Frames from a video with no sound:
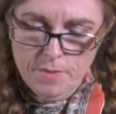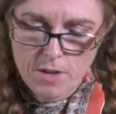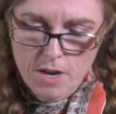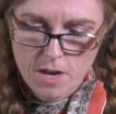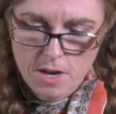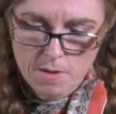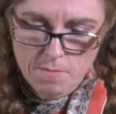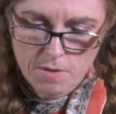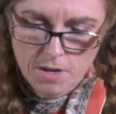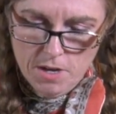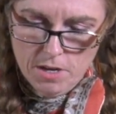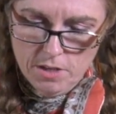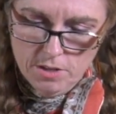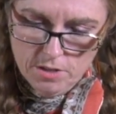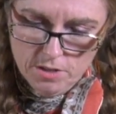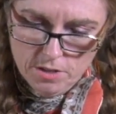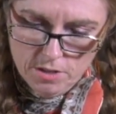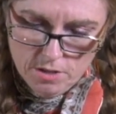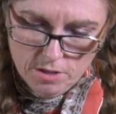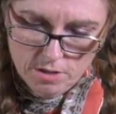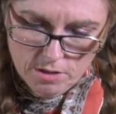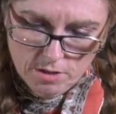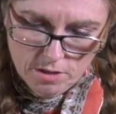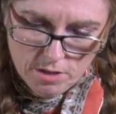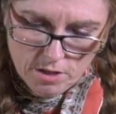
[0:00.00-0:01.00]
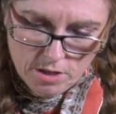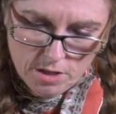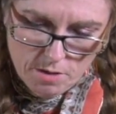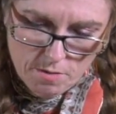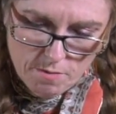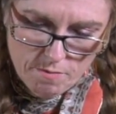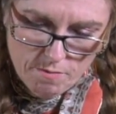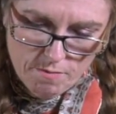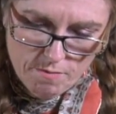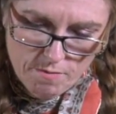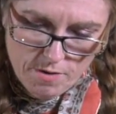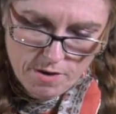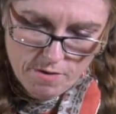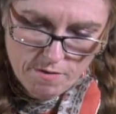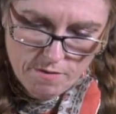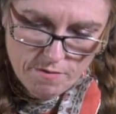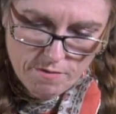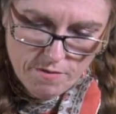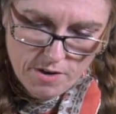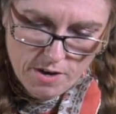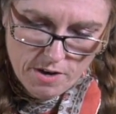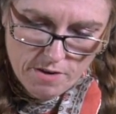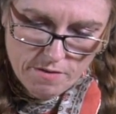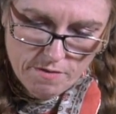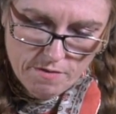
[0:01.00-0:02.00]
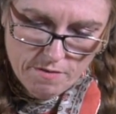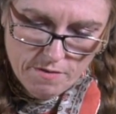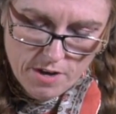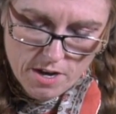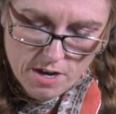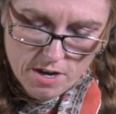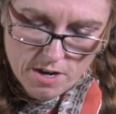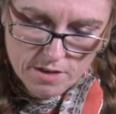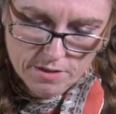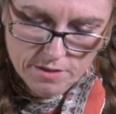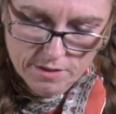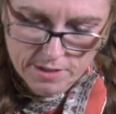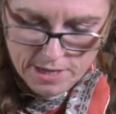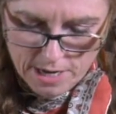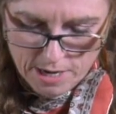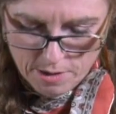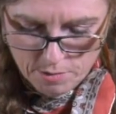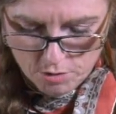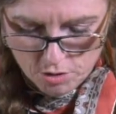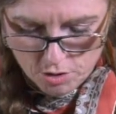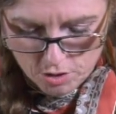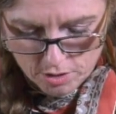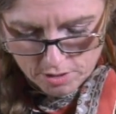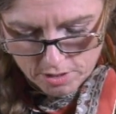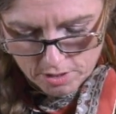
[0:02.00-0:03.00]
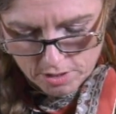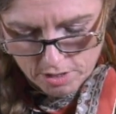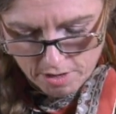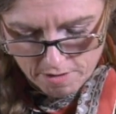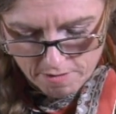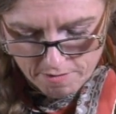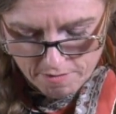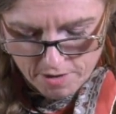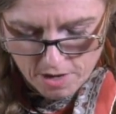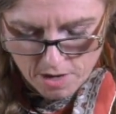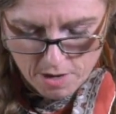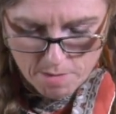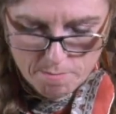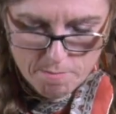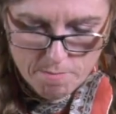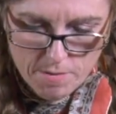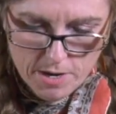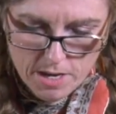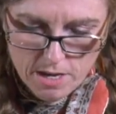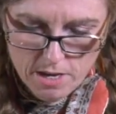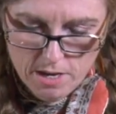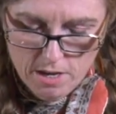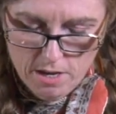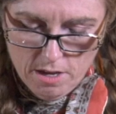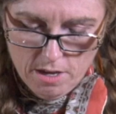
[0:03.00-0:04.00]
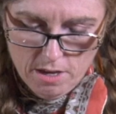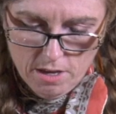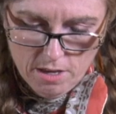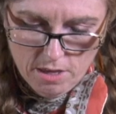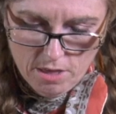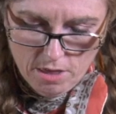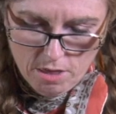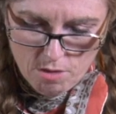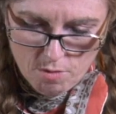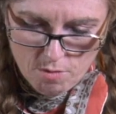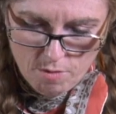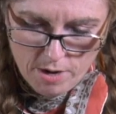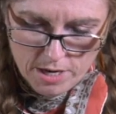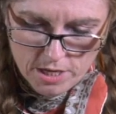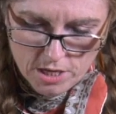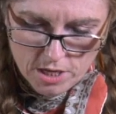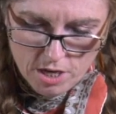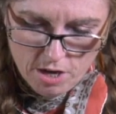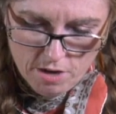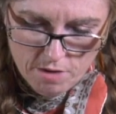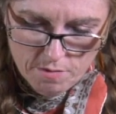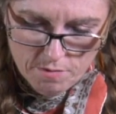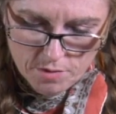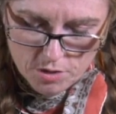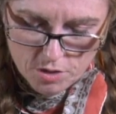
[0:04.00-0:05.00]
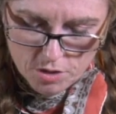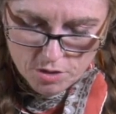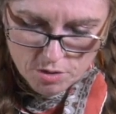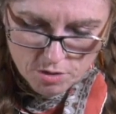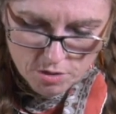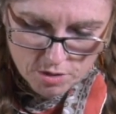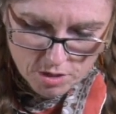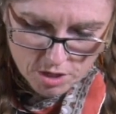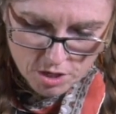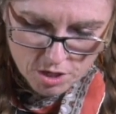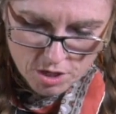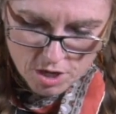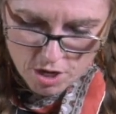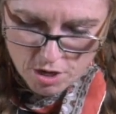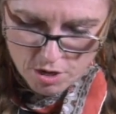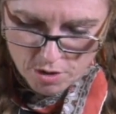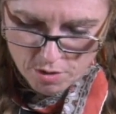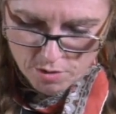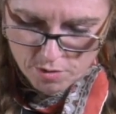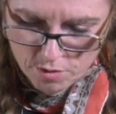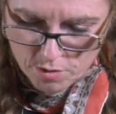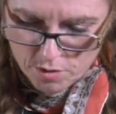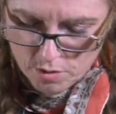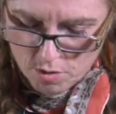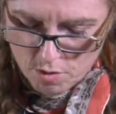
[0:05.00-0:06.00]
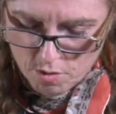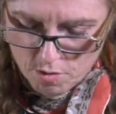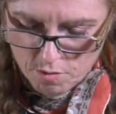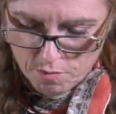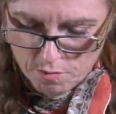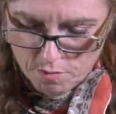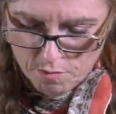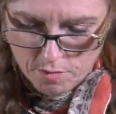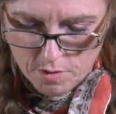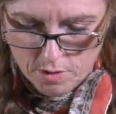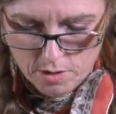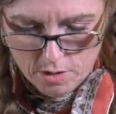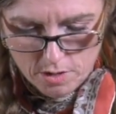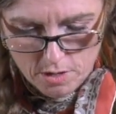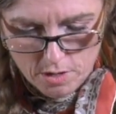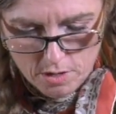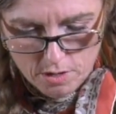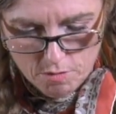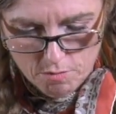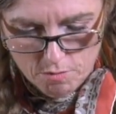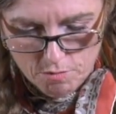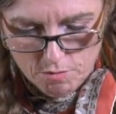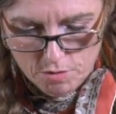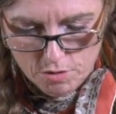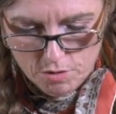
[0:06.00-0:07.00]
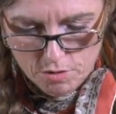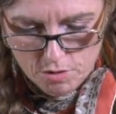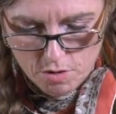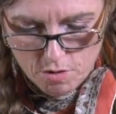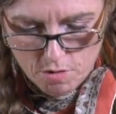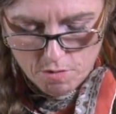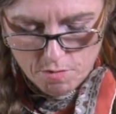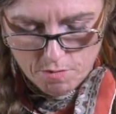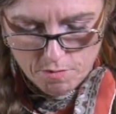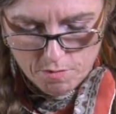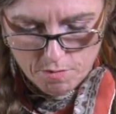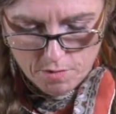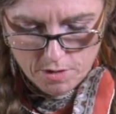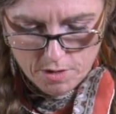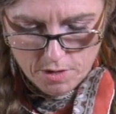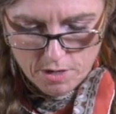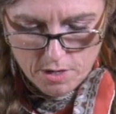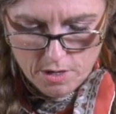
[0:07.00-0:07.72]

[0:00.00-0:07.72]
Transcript: I'm going to go very, very fast now and just divert my thread over to the nose of Rudolph.